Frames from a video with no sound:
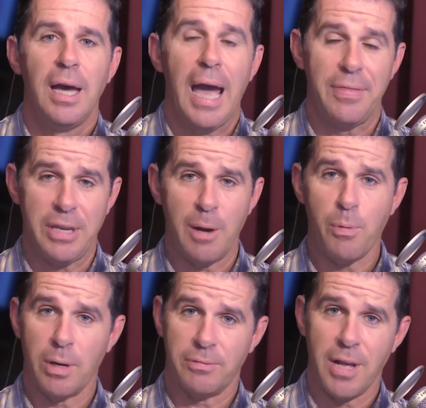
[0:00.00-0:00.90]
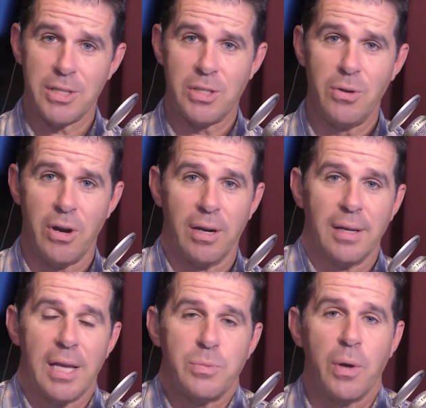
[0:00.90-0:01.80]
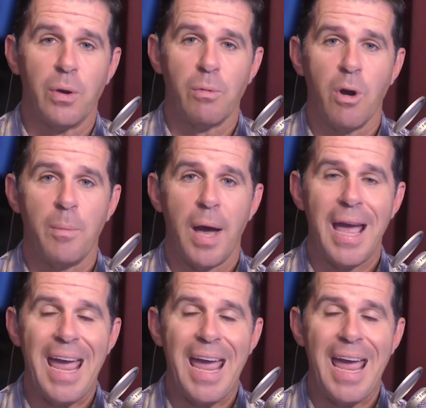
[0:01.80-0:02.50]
at the airport, if not sooner, as we go to Rome.